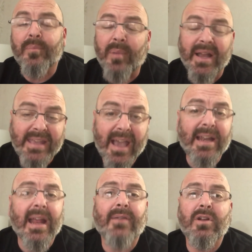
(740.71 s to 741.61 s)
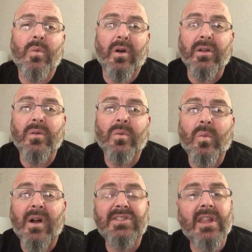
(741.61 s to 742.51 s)
But yet, everyone
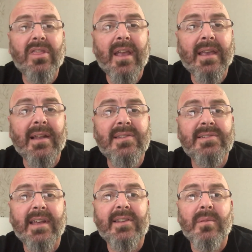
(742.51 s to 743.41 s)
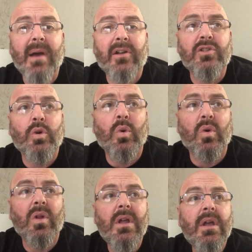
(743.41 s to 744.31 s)
wants to think it's about a
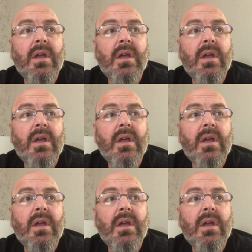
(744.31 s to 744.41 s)
tool.